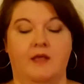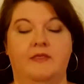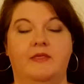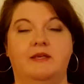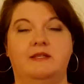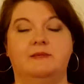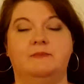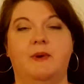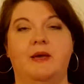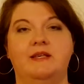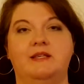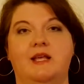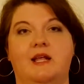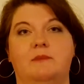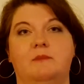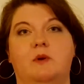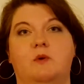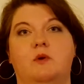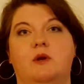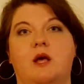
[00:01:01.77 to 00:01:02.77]
The space
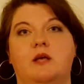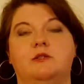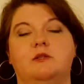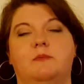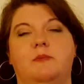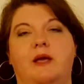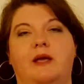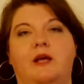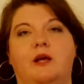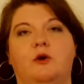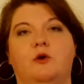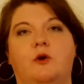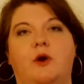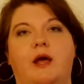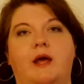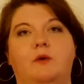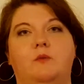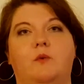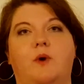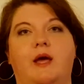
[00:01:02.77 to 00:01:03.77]
element would also make a
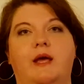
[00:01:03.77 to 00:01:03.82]
great